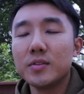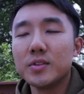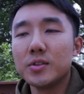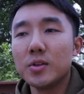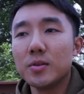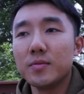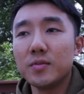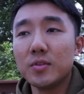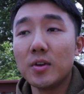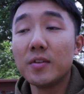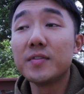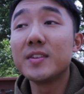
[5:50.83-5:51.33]
So
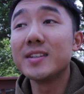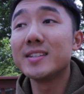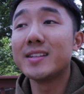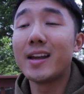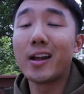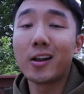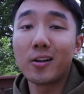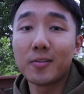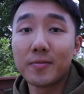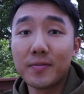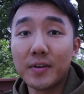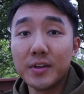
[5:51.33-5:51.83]
if you have to
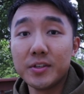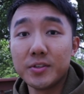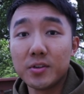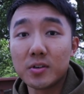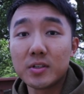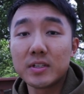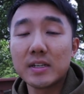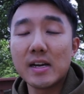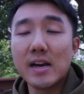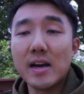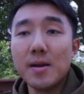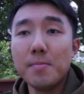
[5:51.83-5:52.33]
sacrifice your
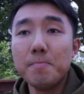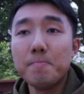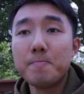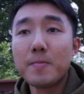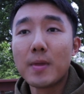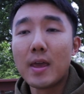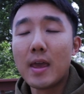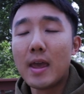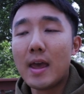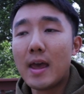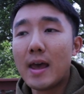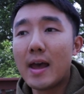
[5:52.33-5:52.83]
time
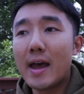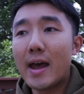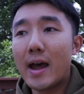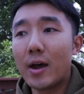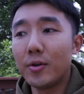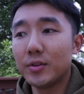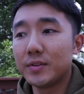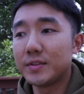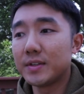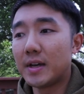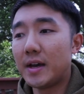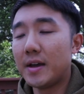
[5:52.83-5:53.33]

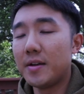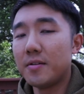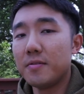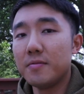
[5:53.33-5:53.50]
outside